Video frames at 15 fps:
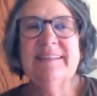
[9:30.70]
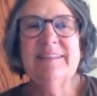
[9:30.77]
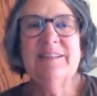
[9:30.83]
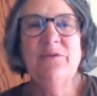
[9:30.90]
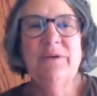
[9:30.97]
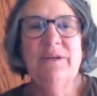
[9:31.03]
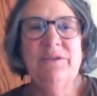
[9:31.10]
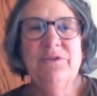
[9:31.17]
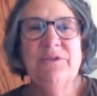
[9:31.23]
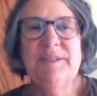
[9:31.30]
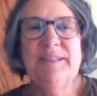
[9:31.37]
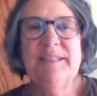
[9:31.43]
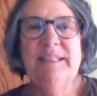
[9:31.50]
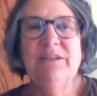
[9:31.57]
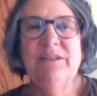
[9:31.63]
is so
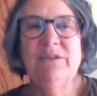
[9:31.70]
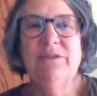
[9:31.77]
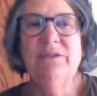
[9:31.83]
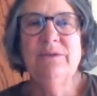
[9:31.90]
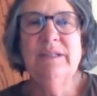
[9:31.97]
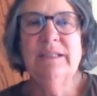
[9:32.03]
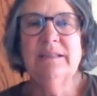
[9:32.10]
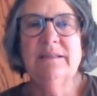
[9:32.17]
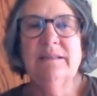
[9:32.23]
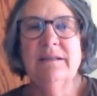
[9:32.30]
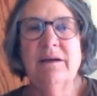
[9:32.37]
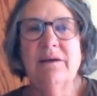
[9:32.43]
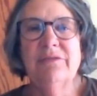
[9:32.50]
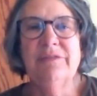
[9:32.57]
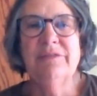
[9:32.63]
interesting to do this
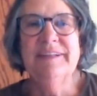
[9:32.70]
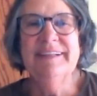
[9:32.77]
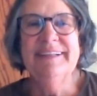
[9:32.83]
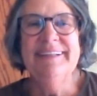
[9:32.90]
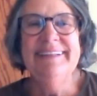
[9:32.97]
stuff.